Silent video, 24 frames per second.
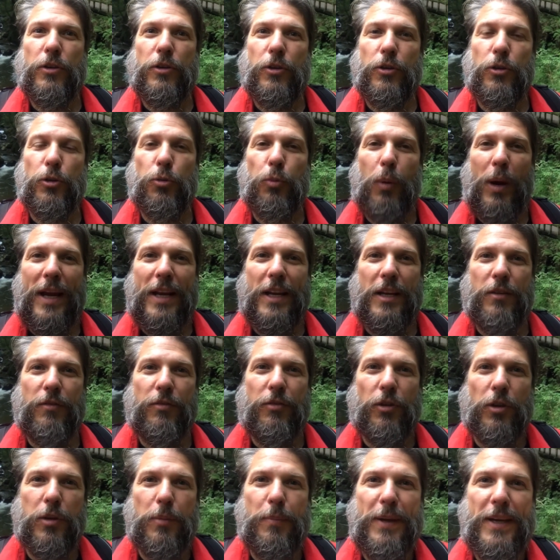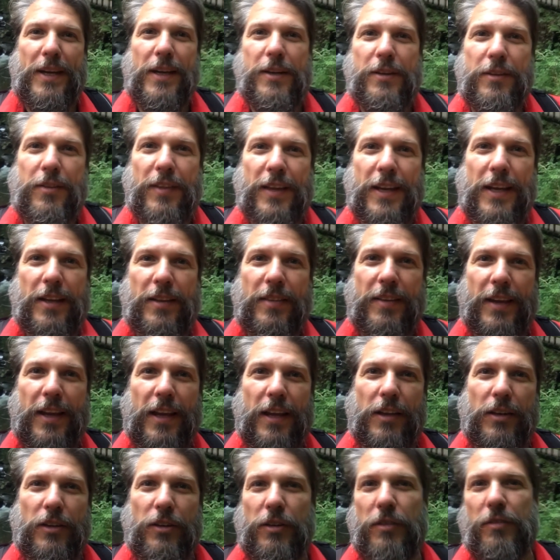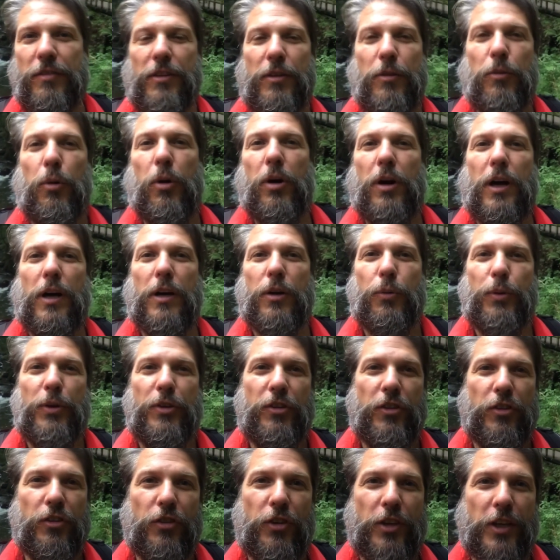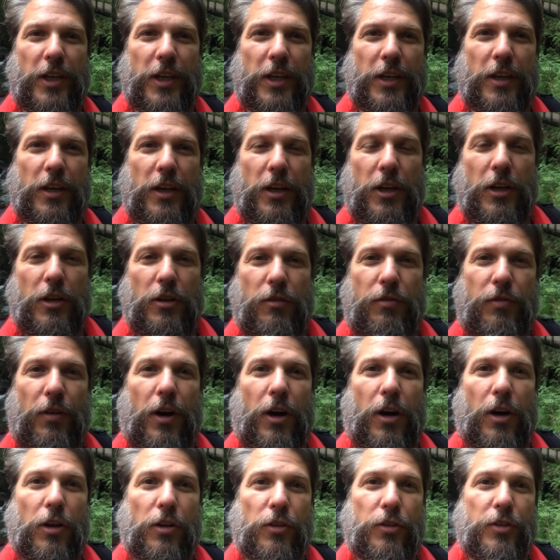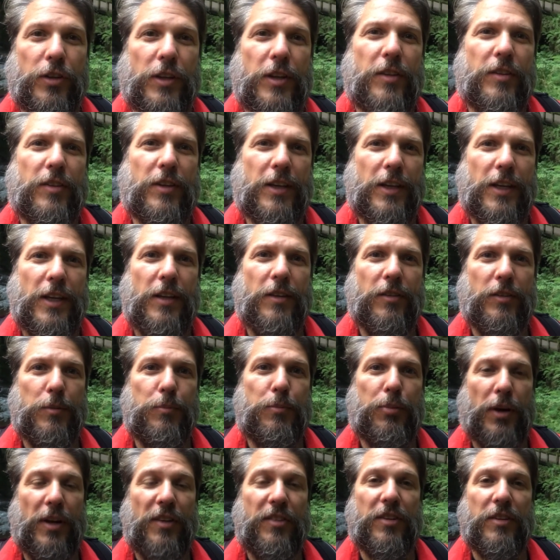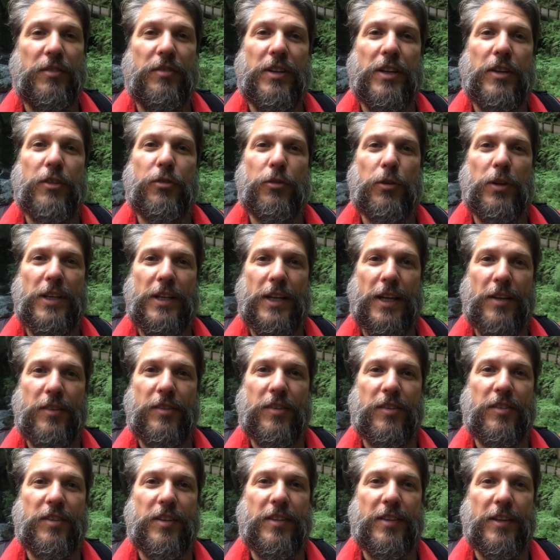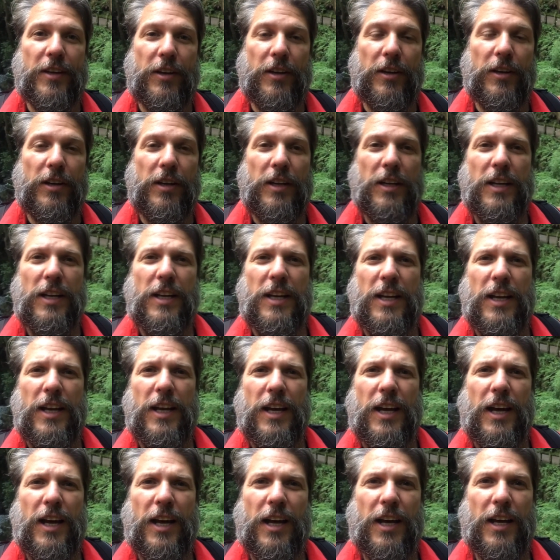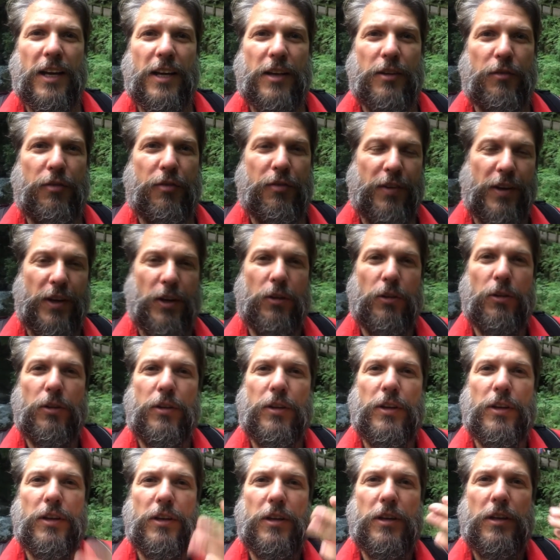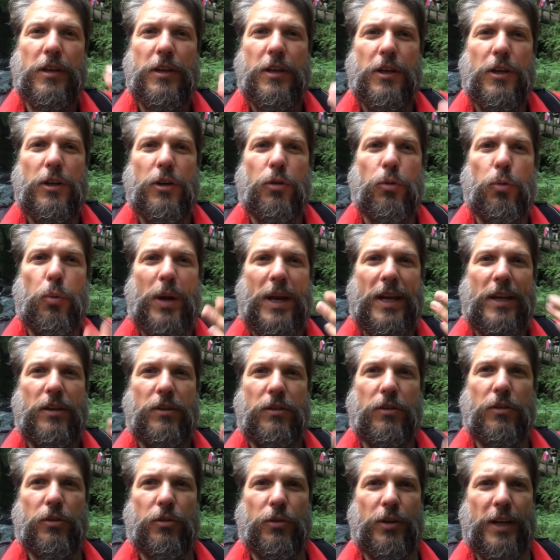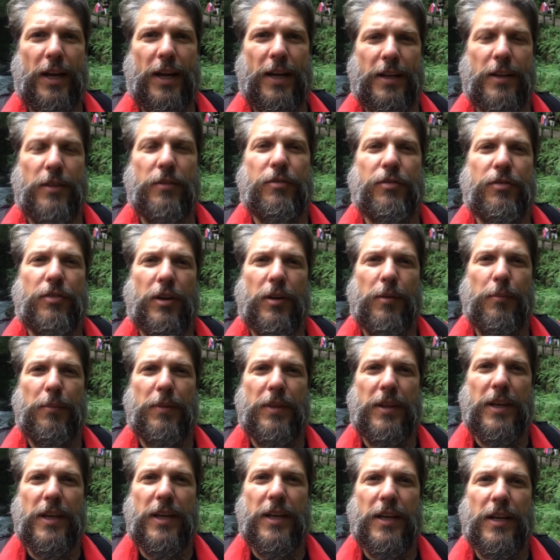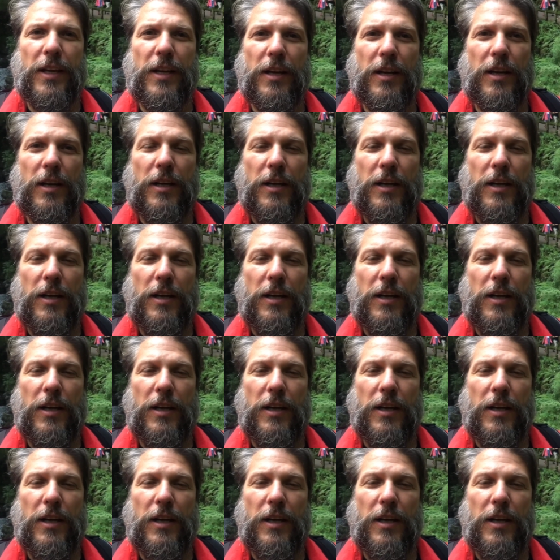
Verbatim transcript: you're waiting for the big thing at the end of the walk, which is the falls. And it's, it is impressive and it's really nice to sit there uh, and feel the wind created from the, uh,